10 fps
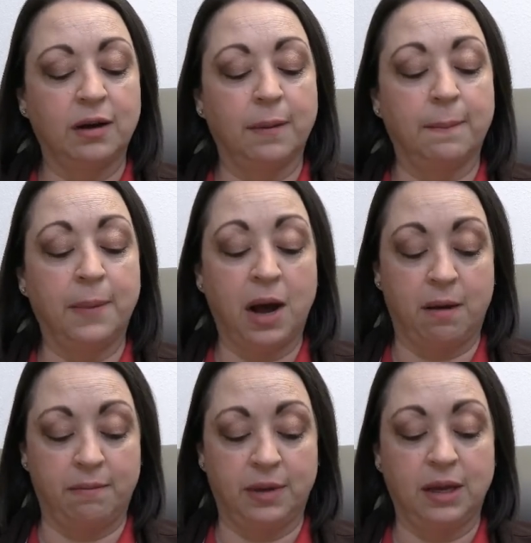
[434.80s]

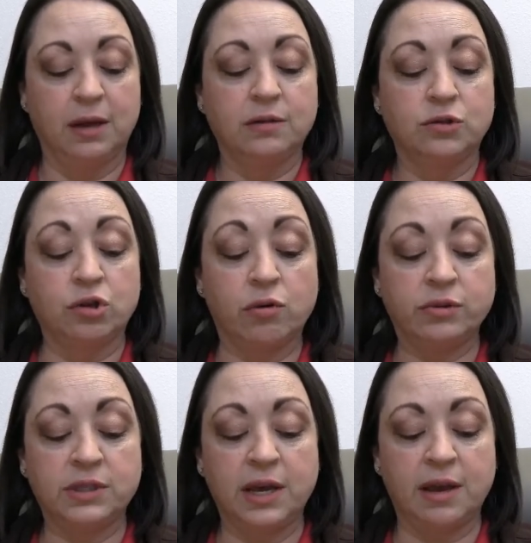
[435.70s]
Mom, don't
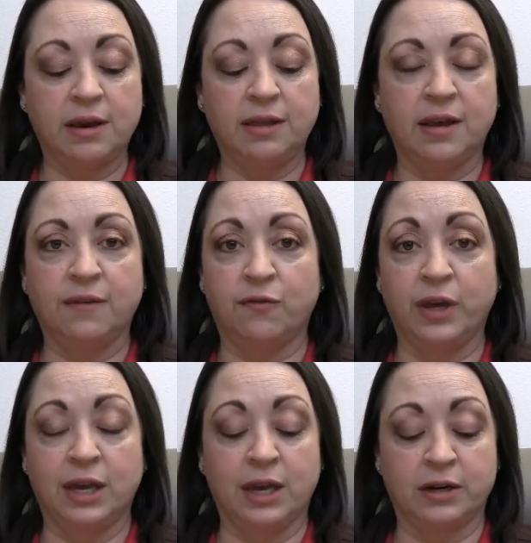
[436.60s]
say anything if we
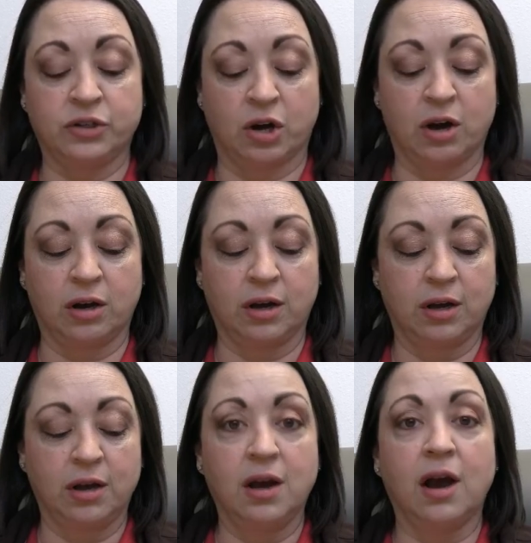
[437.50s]
can get a dog.
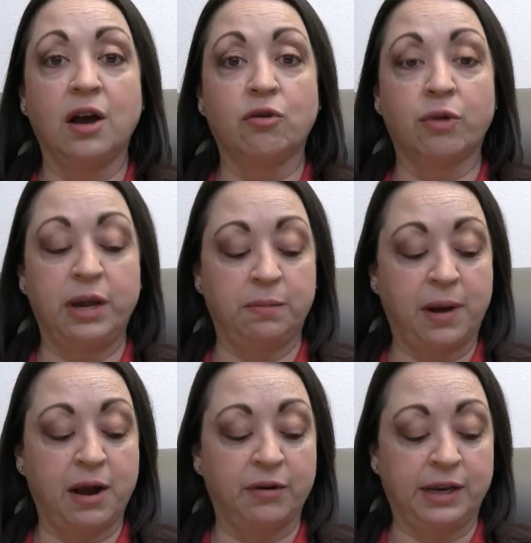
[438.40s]
A great
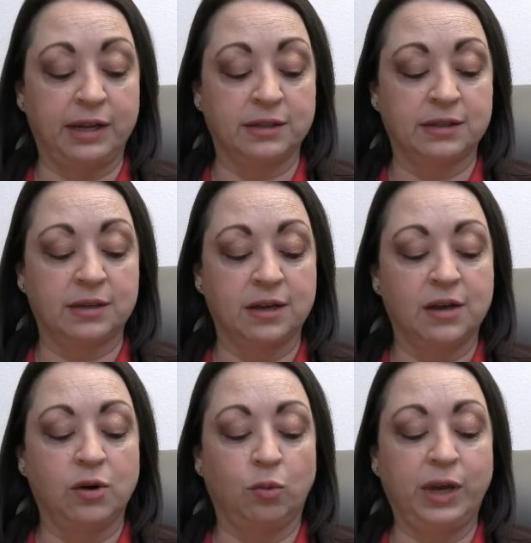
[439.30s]
Pyrenees.
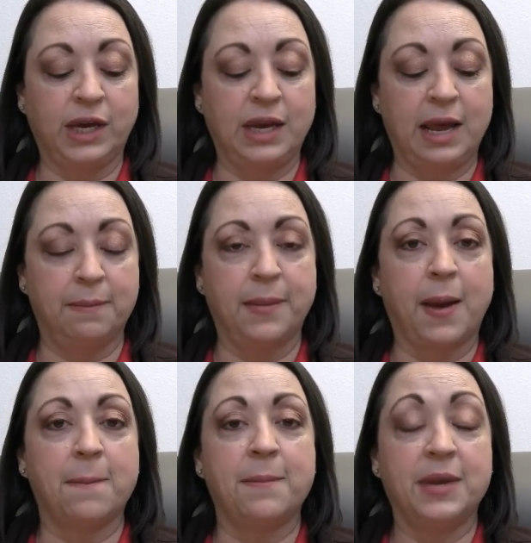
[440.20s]
We can name
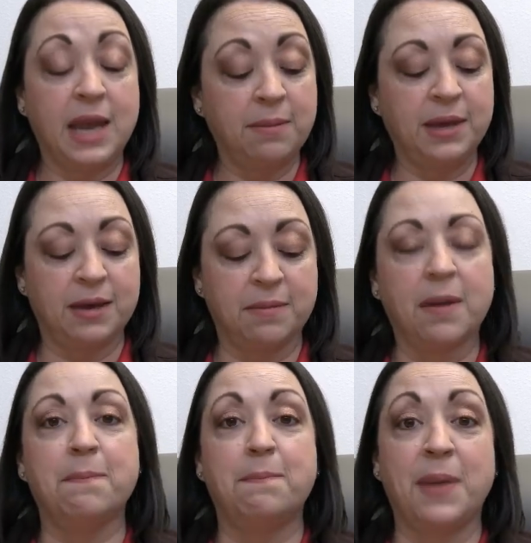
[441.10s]
Name him
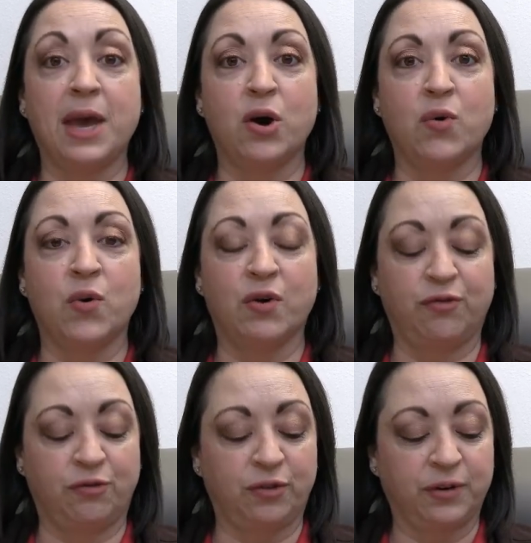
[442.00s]

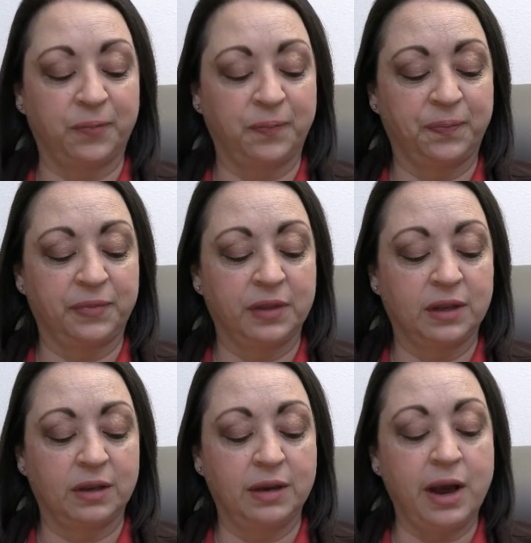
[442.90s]
Beowulf.
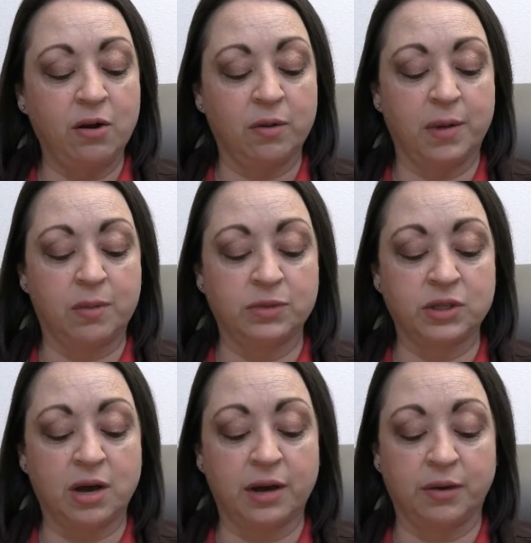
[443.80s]
Now her mom was
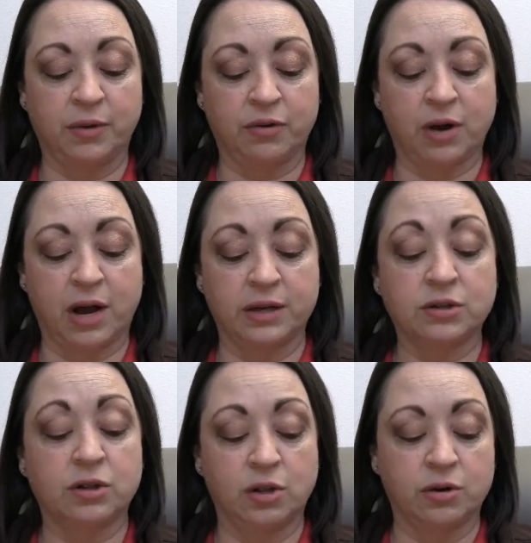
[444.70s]
nodding with her eyes
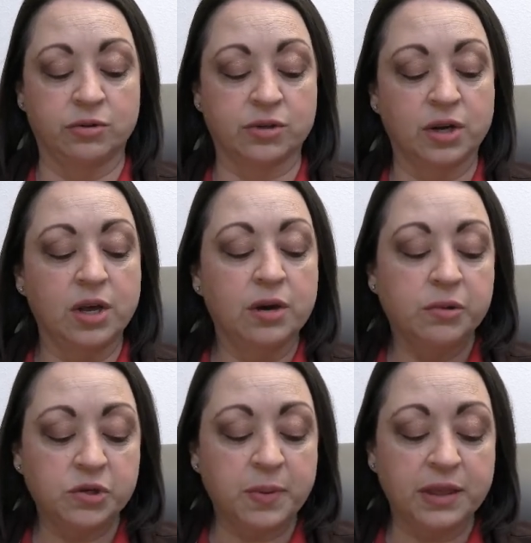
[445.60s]
closed,
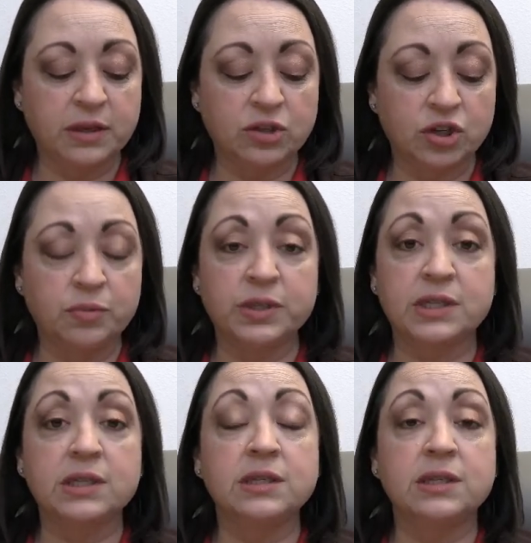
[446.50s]
which meant that she was
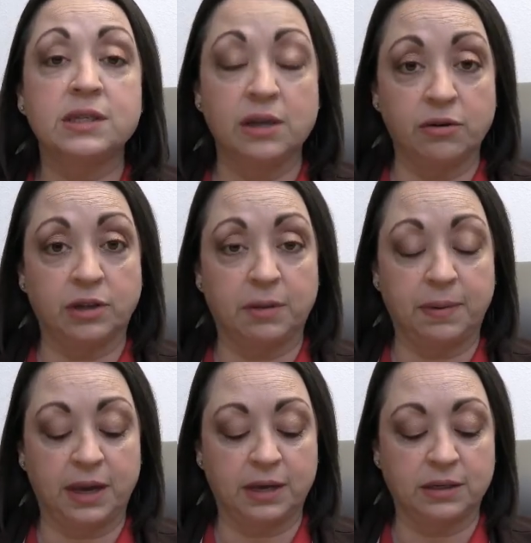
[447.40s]
sincerely
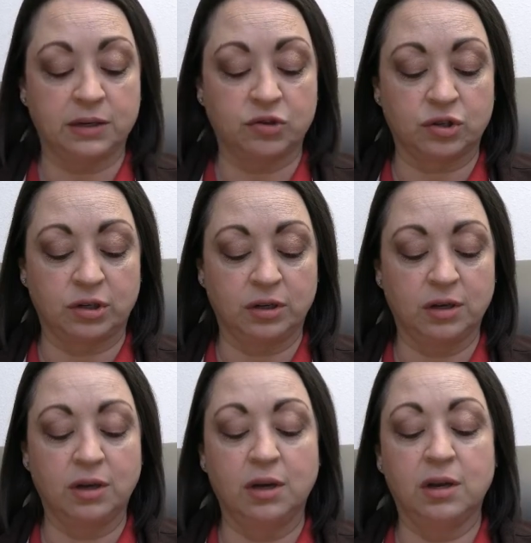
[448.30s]
paying attention.
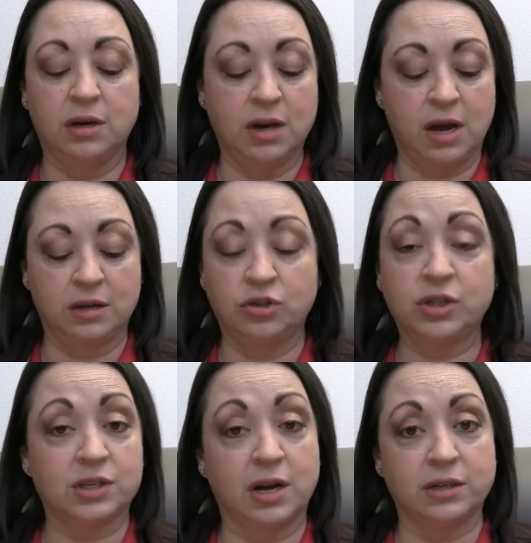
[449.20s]
Not
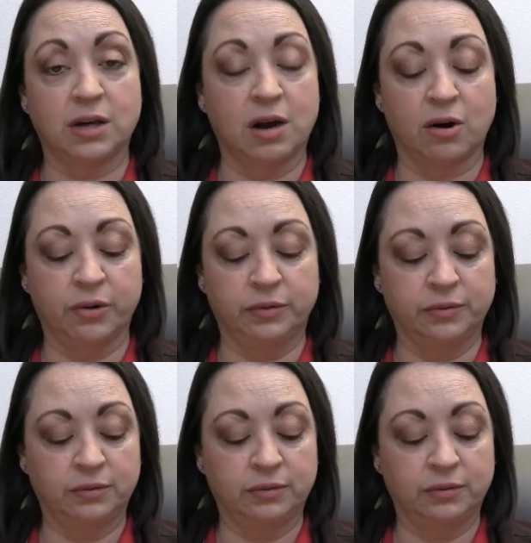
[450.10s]
just not to Aru.